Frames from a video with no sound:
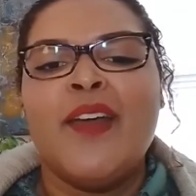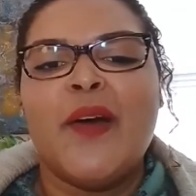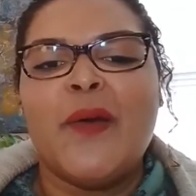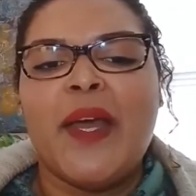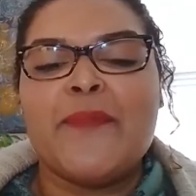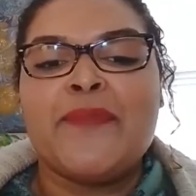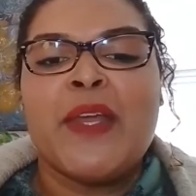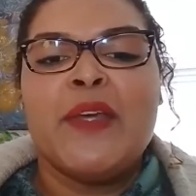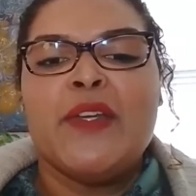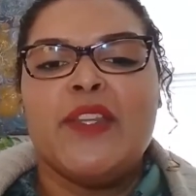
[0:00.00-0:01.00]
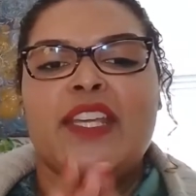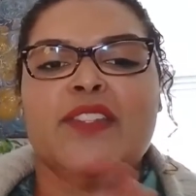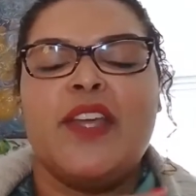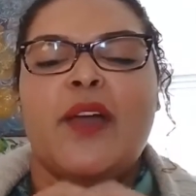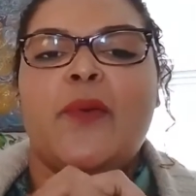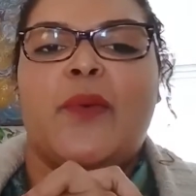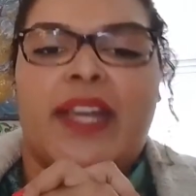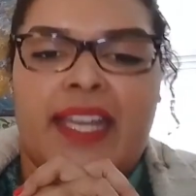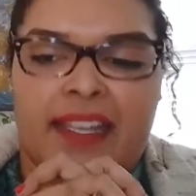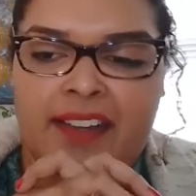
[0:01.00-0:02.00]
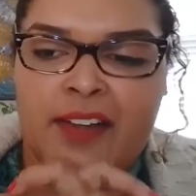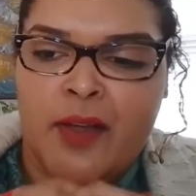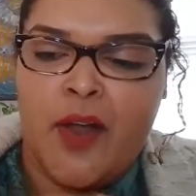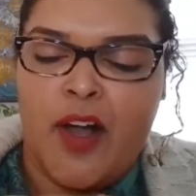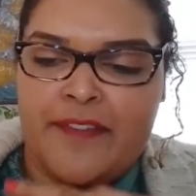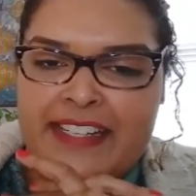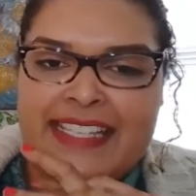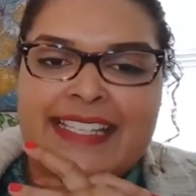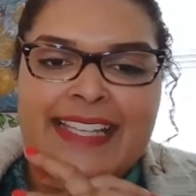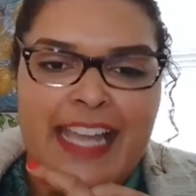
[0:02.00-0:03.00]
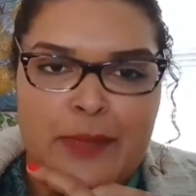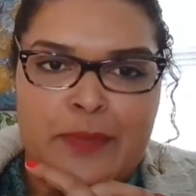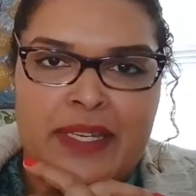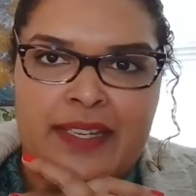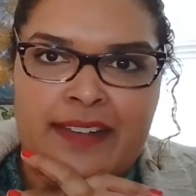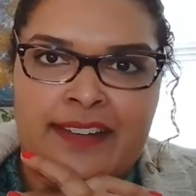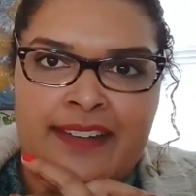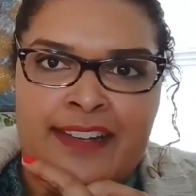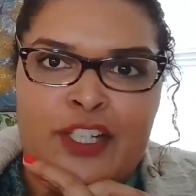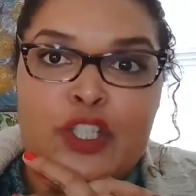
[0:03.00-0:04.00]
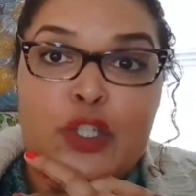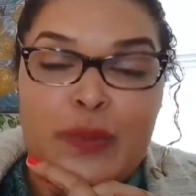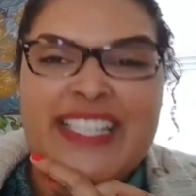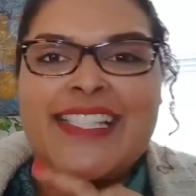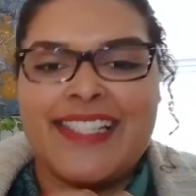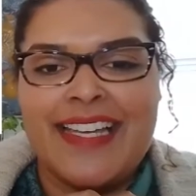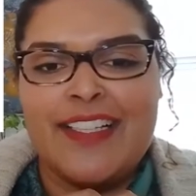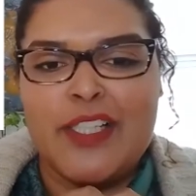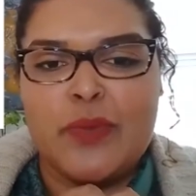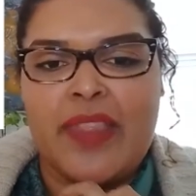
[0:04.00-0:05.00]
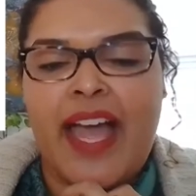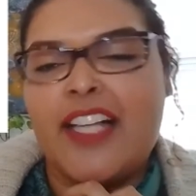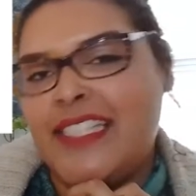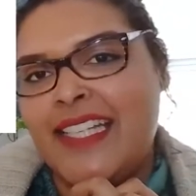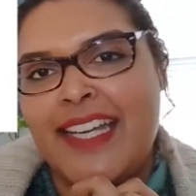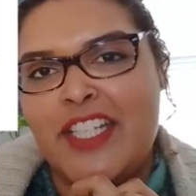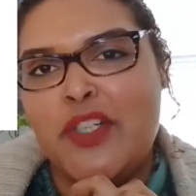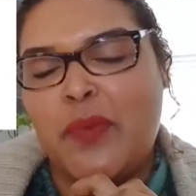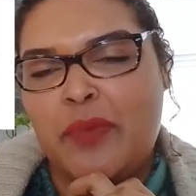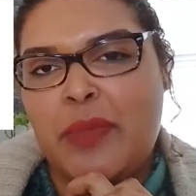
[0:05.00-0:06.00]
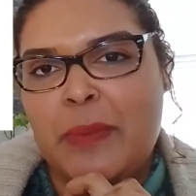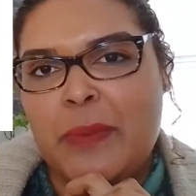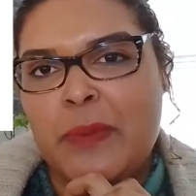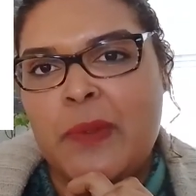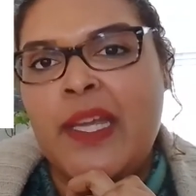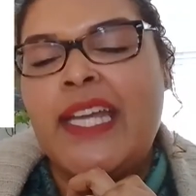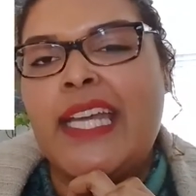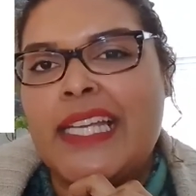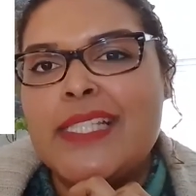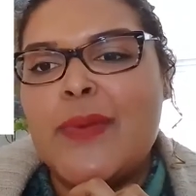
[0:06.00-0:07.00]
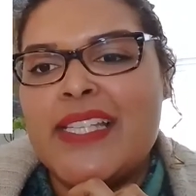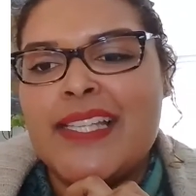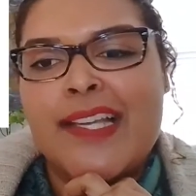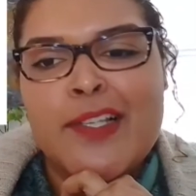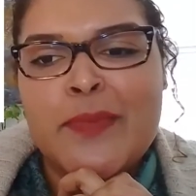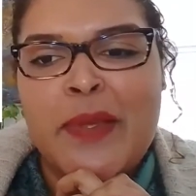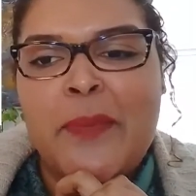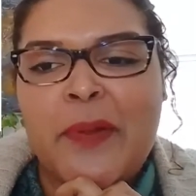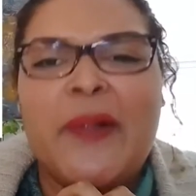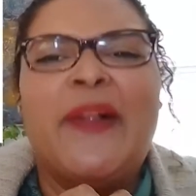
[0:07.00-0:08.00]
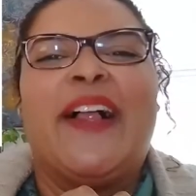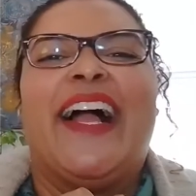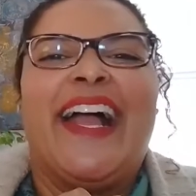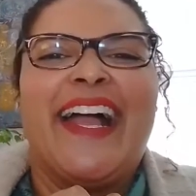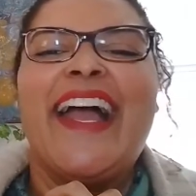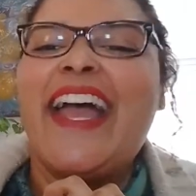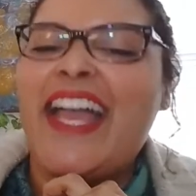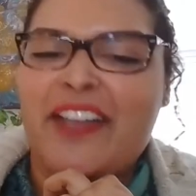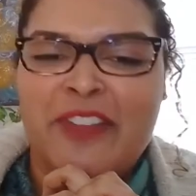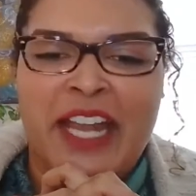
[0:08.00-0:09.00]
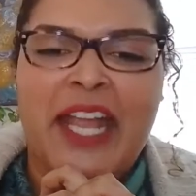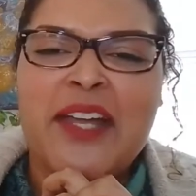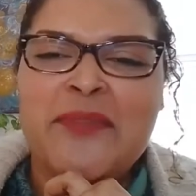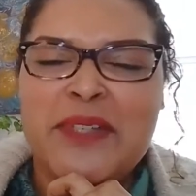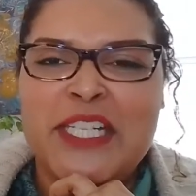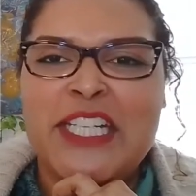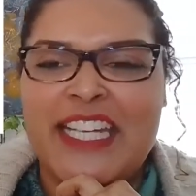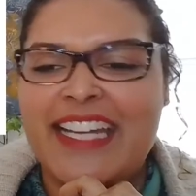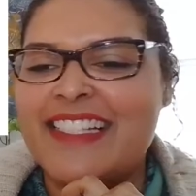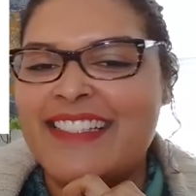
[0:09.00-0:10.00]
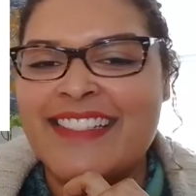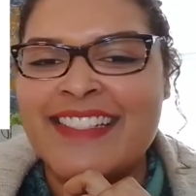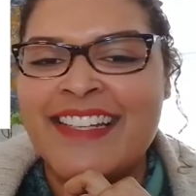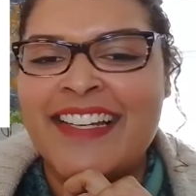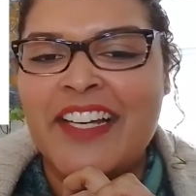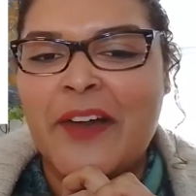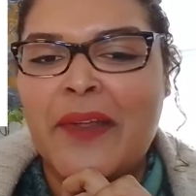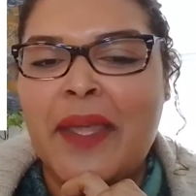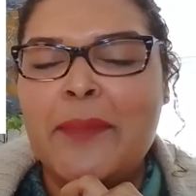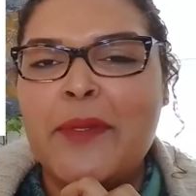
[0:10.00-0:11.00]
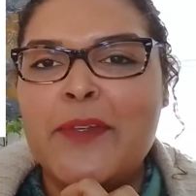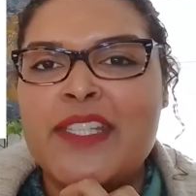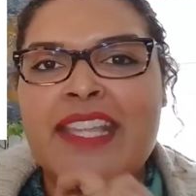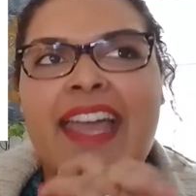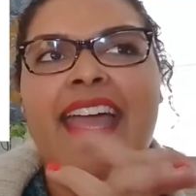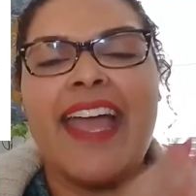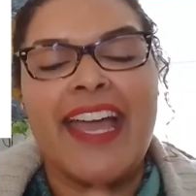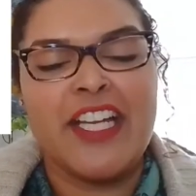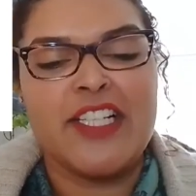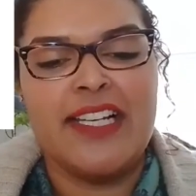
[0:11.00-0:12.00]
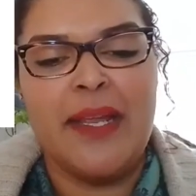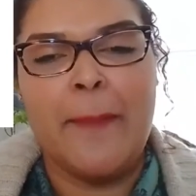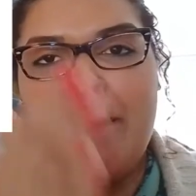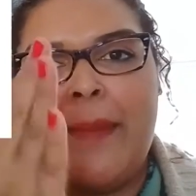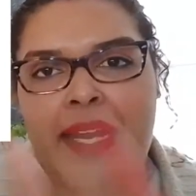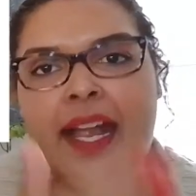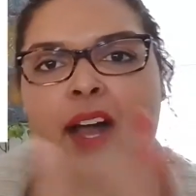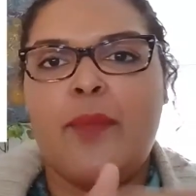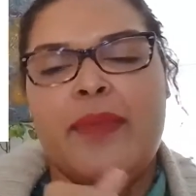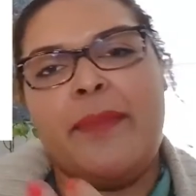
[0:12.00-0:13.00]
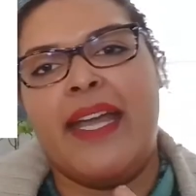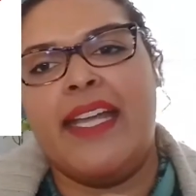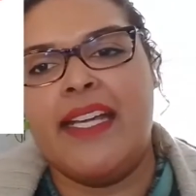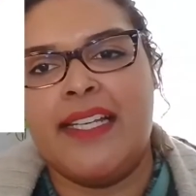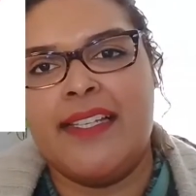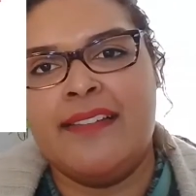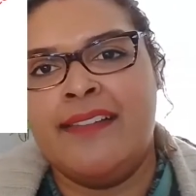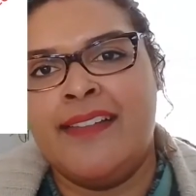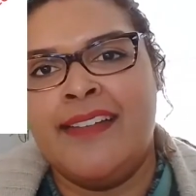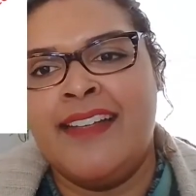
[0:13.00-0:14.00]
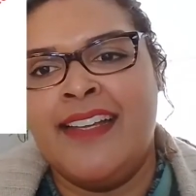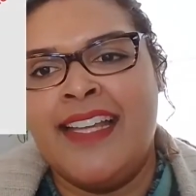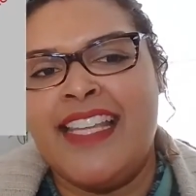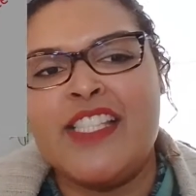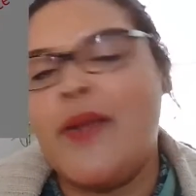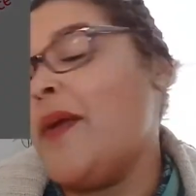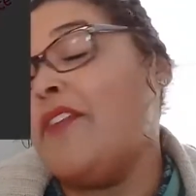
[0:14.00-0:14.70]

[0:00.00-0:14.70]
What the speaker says: Okay, there's no way of escaping doing sales without engaging with people. Hence why salespeople have great commission rates. Okay, because they actually bring home the bacon. There's no way of